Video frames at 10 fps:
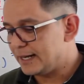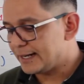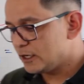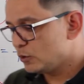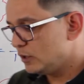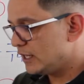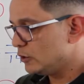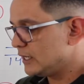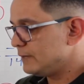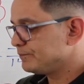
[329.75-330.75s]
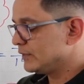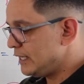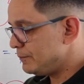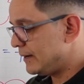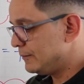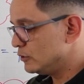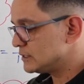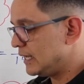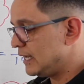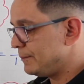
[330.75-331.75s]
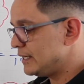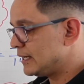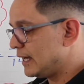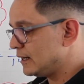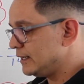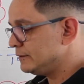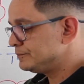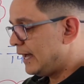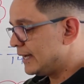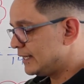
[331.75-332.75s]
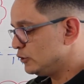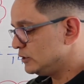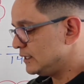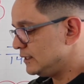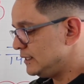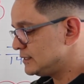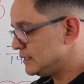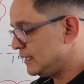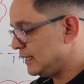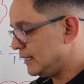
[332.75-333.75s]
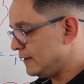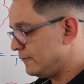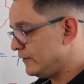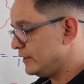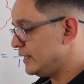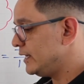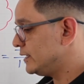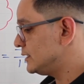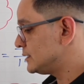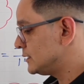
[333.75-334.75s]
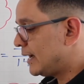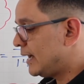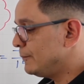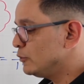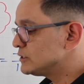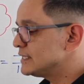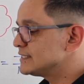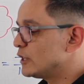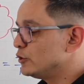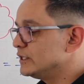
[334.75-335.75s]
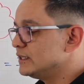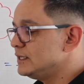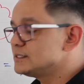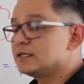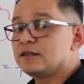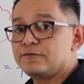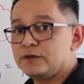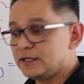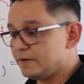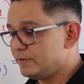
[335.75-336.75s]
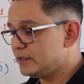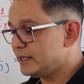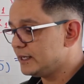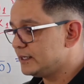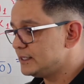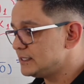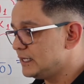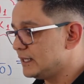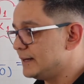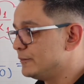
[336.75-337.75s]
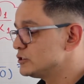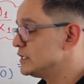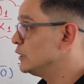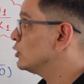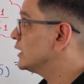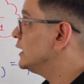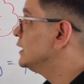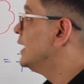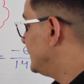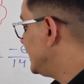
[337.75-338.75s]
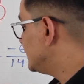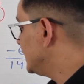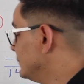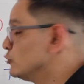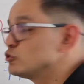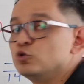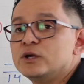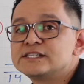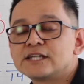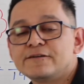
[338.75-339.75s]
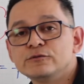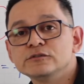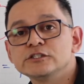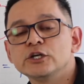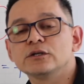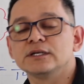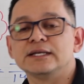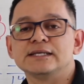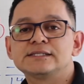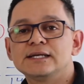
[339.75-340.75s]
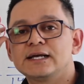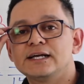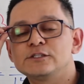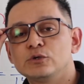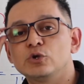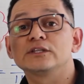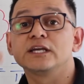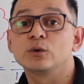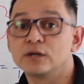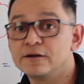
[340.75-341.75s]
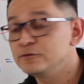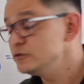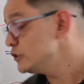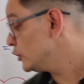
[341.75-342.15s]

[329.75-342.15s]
bring up the calculator here, and let's use it here, where it says f of x. We scroll down to where it says define f of x and click OK. Then we enter our function. In this case, I don't have a